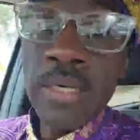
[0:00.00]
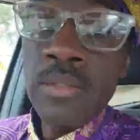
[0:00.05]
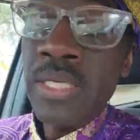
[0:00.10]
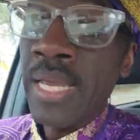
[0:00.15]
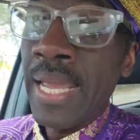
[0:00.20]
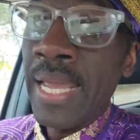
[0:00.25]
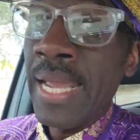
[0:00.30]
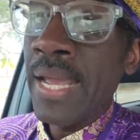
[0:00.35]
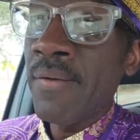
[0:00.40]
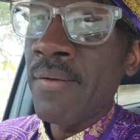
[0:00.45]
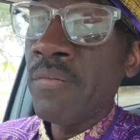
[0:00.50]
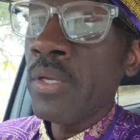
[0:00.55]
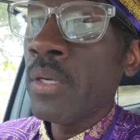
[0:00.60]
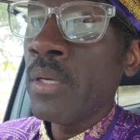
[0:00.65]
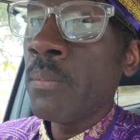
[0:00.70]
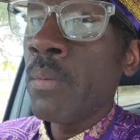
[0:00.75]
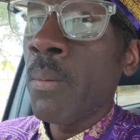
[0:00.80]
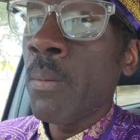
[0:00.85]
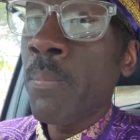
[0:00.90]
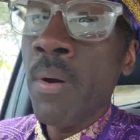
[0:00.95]
to have
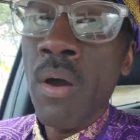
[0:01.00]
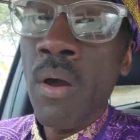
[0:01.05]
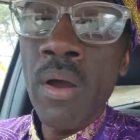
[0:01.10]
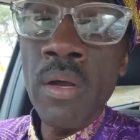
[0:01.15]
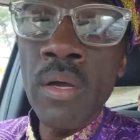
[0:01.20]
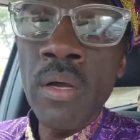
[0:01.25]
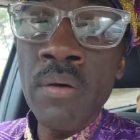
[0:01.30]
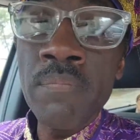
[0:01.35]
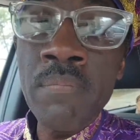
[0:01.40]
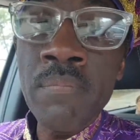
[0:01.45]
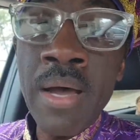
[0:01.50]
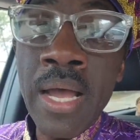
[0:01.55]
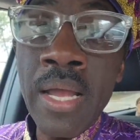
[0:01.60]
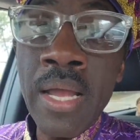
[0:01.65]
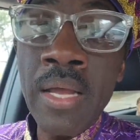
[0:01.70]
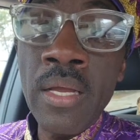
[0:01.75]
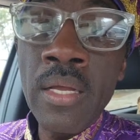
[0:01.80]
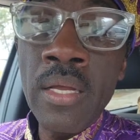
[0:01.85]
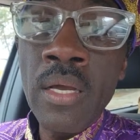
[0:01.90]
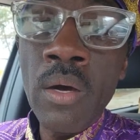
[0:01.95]
him a part of
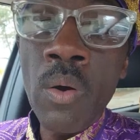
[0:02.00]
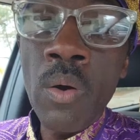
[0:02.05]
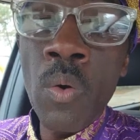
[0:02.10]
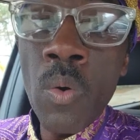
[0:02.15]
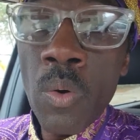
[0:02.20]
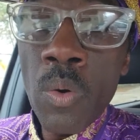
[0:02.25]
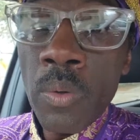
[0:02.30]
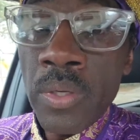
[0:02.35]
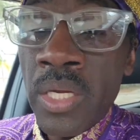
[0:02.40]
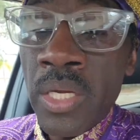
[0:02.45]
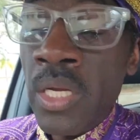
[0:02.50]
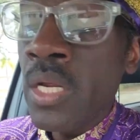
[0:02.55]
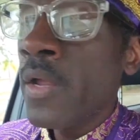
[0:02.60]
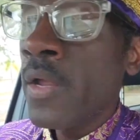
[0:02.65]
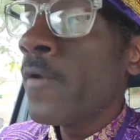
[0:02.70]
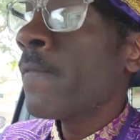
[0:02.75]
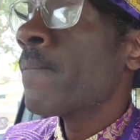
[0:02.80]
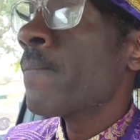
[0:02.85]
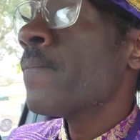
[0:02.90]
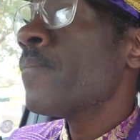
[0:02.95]
my Ori,
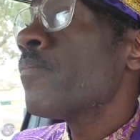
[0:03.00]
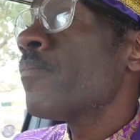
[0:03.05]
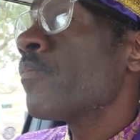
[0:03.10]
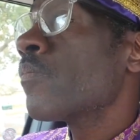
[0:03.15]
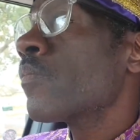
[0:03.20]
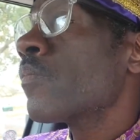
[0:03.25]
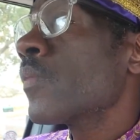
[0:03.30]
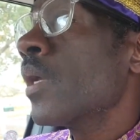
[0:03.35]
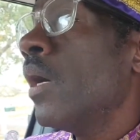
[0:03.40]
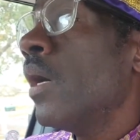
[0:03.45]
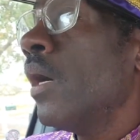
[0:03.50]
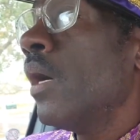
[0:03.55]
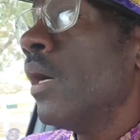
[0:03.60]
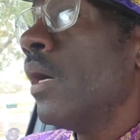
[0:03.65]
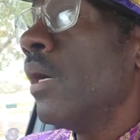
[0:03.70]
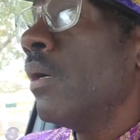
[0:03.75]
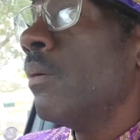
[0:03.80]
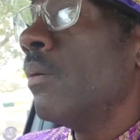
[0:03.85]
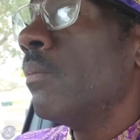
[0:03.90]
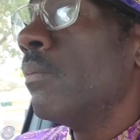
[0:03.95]

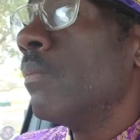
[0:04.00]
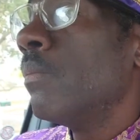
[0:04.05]
to